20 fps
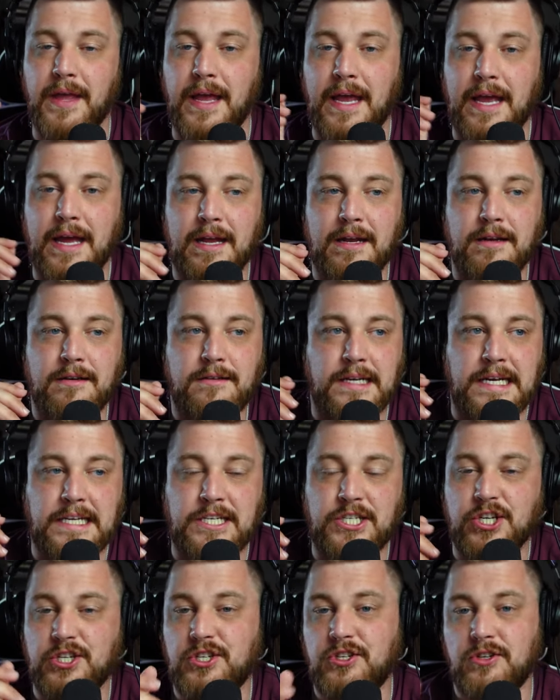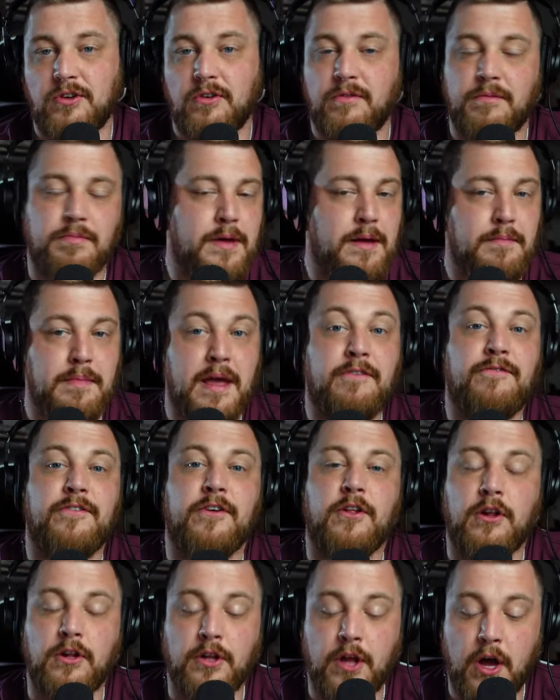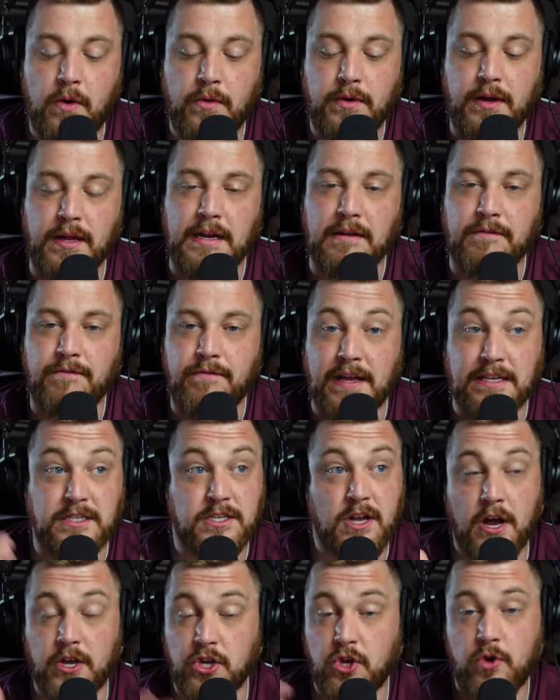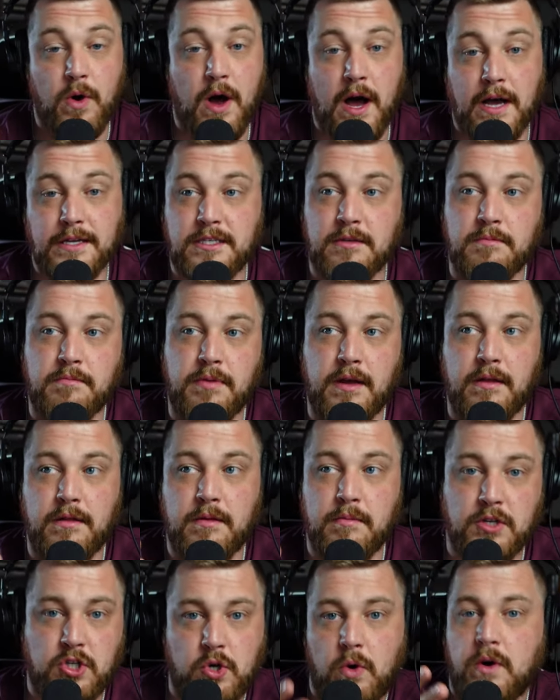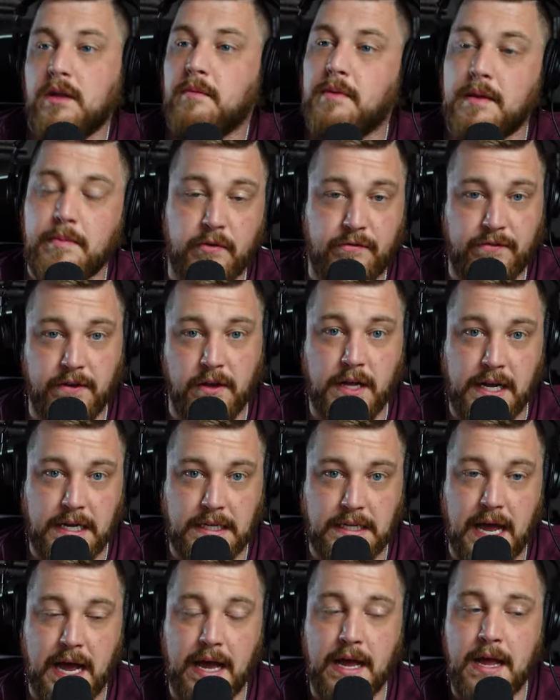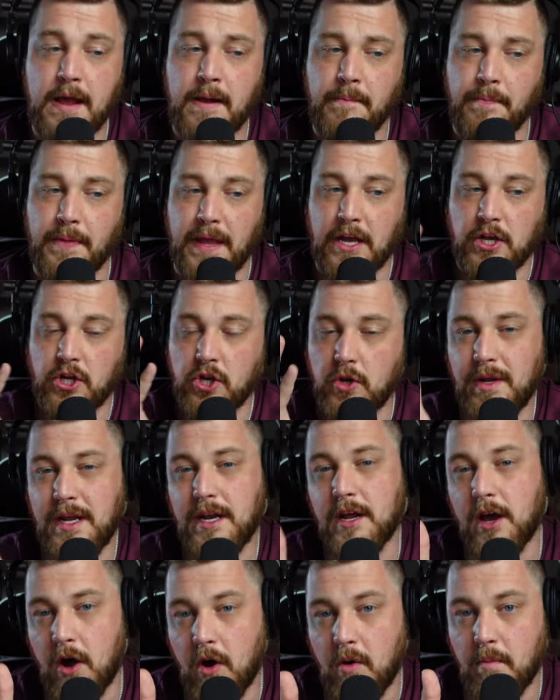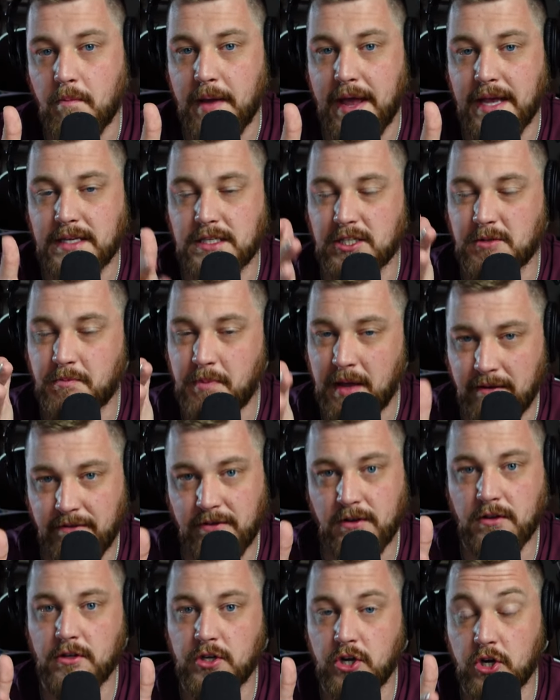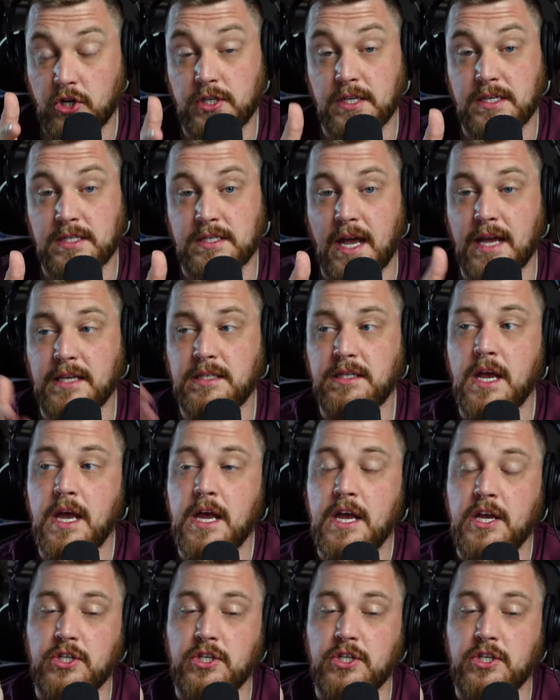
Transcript: And it's just, you may feel alone. And if that's not you, awesome. But the majority of people feel like that, and you need a home base. It's pivotal to your success.